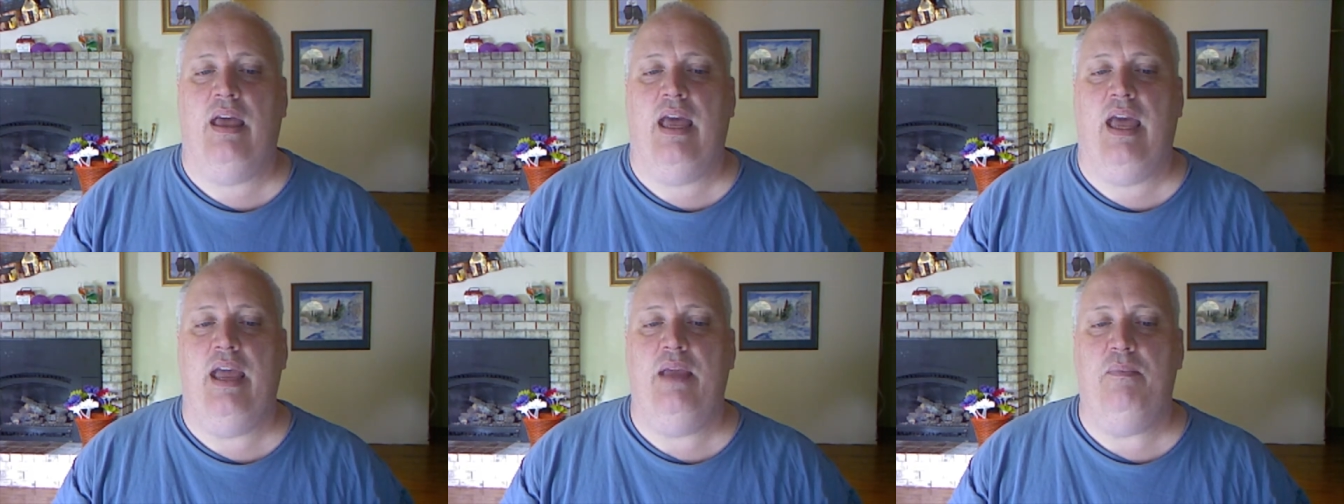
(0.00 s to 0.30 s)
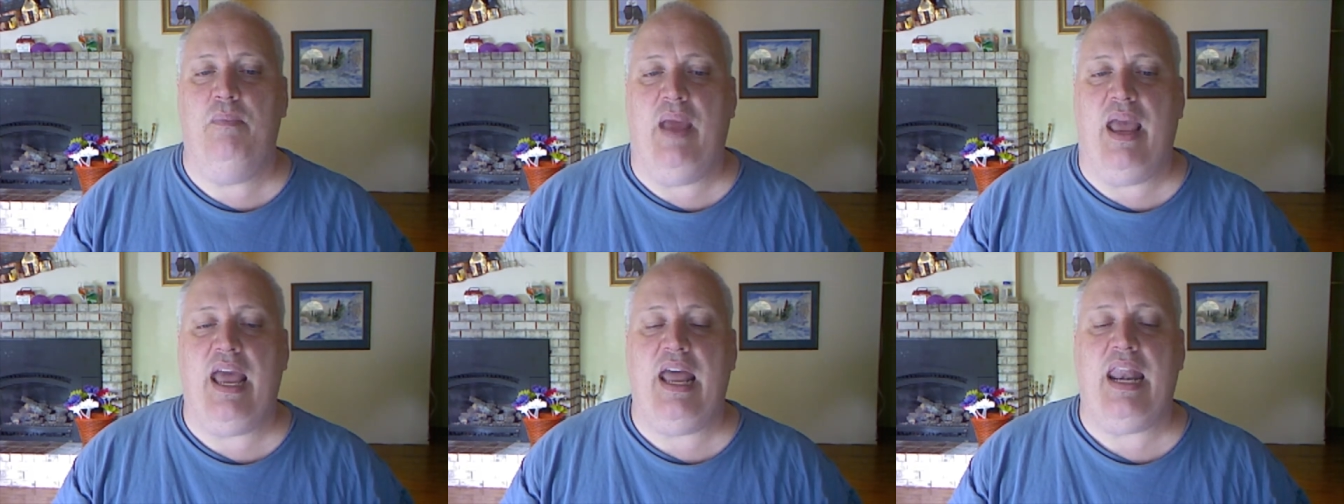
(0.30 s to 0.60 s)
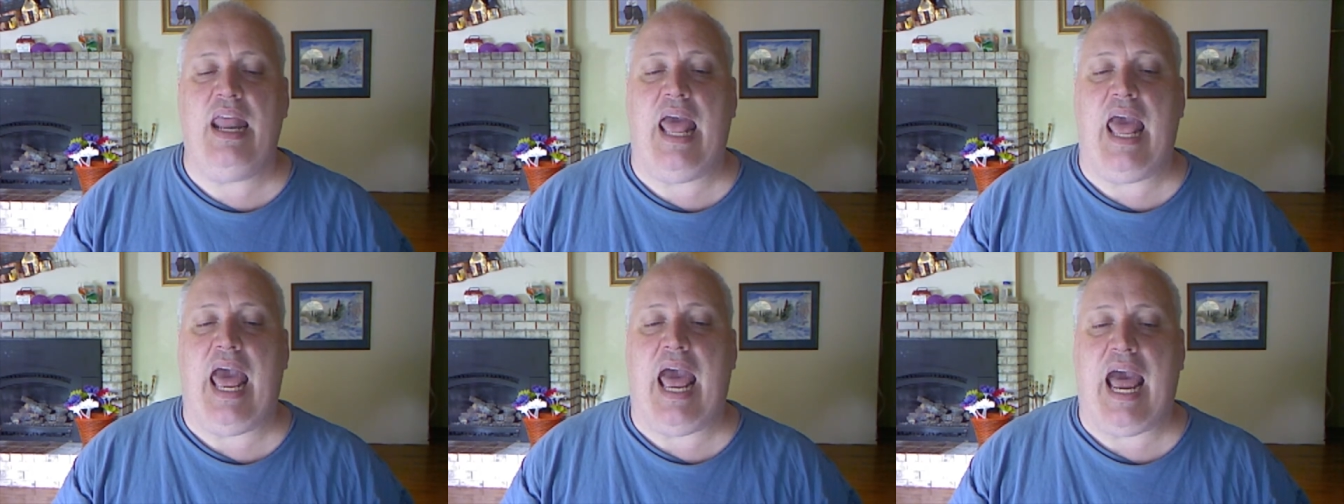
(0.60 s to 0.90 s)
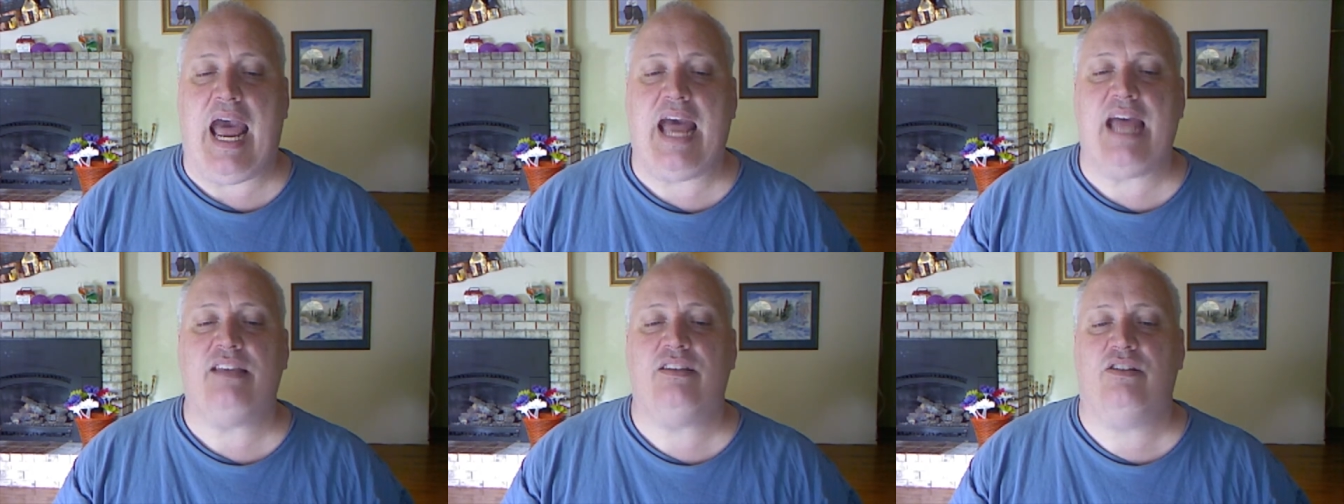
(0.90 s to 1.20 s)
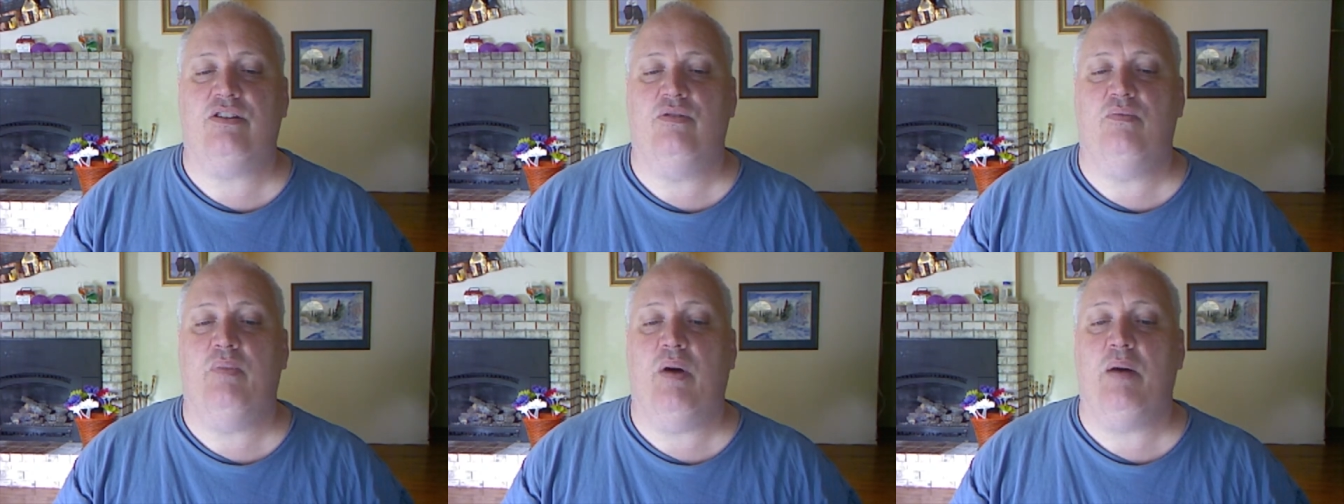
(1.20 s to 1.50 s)
A man has
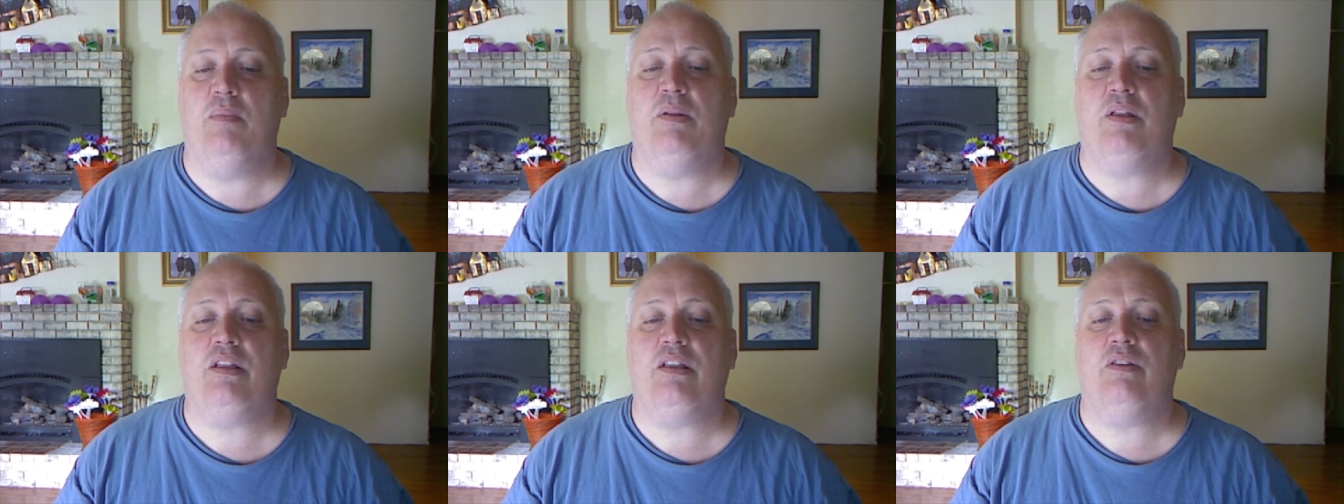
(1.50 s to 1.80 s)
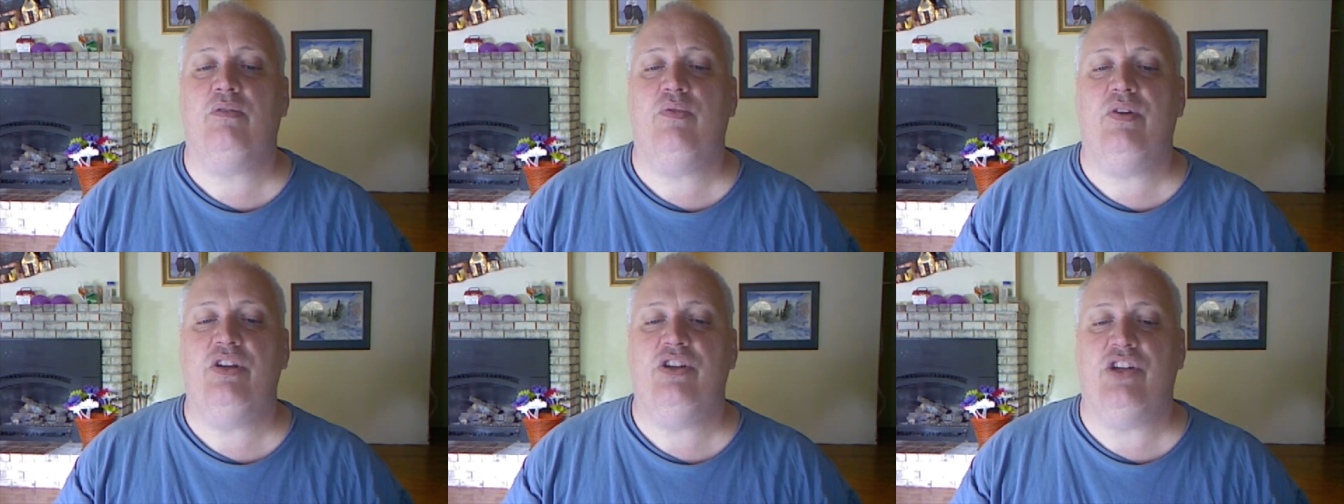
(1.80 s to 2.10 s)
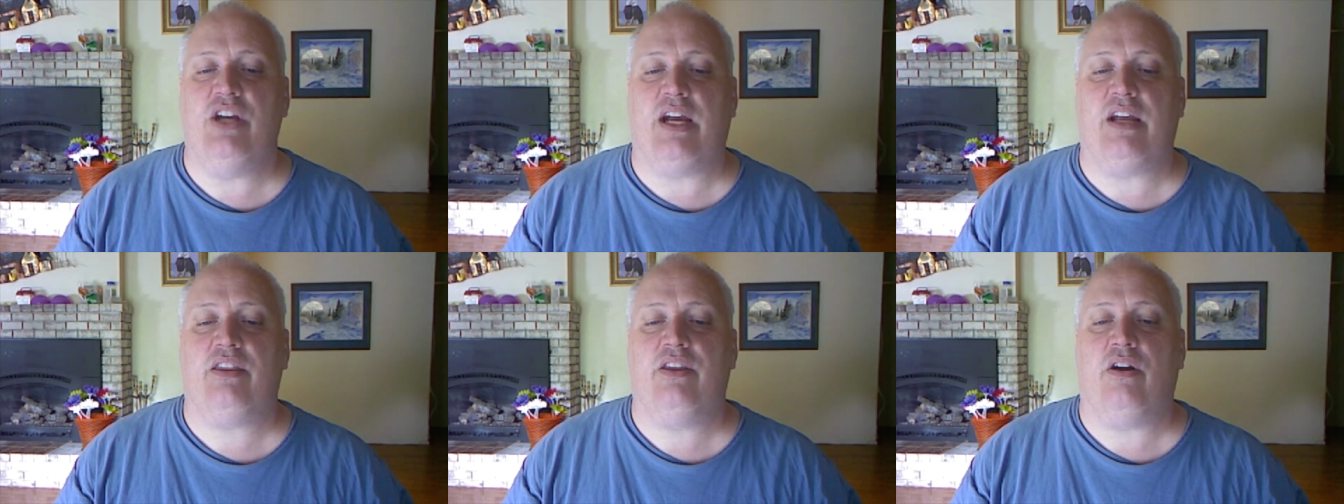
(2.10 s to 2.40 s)
to publicly reject